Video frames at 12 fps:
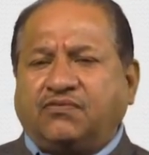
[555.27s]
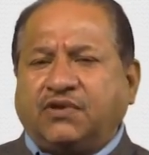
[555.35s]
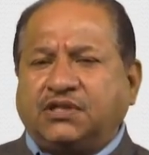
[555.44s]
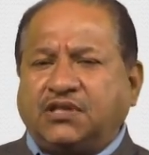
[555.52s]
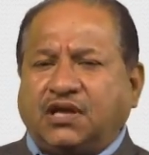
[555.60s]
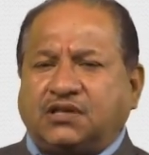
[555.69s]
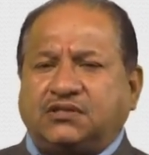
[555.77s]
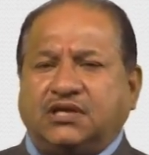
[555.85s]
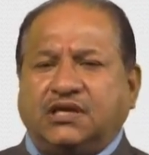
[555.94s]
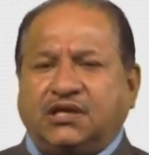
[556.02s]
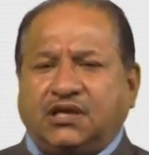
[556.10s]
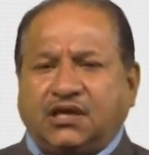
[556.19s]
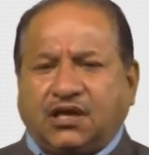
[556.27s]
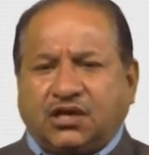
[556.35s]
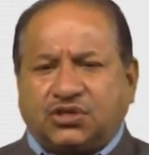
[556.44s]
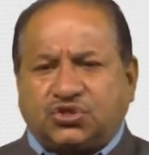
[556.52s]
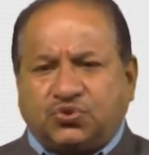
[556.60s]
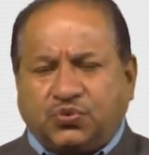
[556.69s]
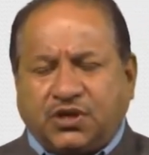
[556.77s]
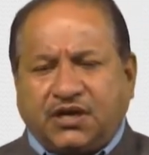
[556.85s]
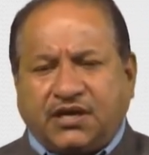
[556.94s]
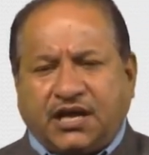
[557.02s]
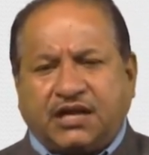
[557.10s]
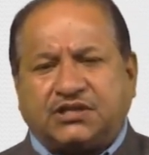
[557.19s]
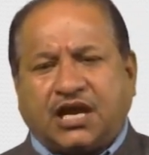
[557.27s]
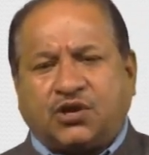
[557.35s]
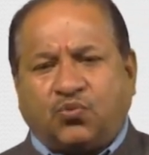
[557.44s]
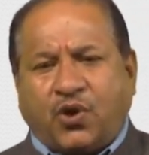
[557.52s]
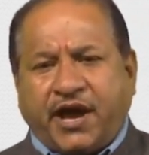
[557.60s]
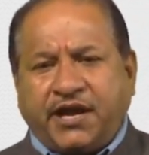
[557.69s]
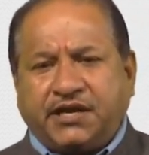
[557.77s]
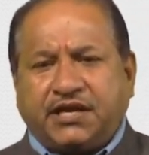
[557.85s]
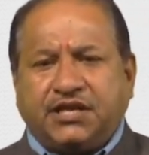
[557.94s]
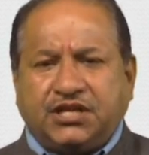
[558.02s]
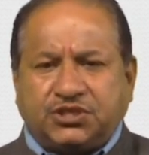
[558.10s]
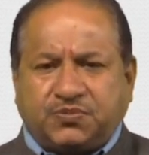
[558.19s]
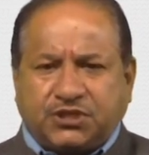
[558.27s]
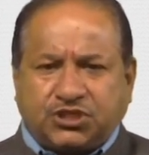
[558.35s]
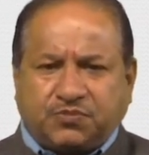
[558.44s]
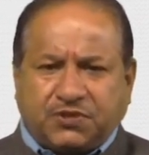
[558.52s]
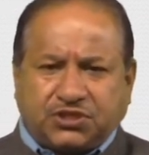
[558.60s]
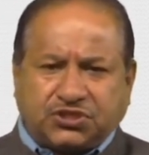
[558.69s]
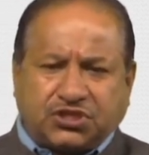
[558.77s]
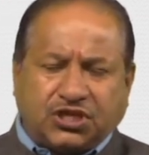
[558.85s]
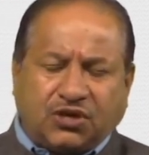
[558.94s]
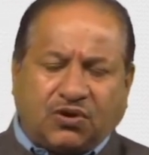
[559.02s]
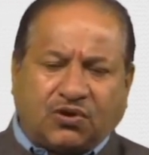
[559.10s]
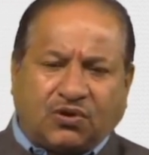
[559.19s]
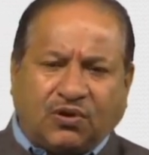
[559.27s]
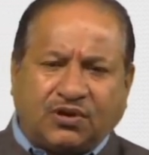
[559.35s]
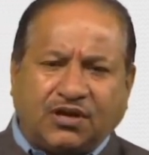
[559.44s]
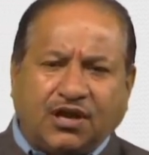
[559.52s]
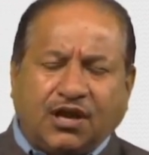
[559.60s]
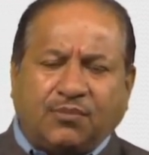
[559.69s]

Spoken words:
whether the student has acquired any specific skill or not.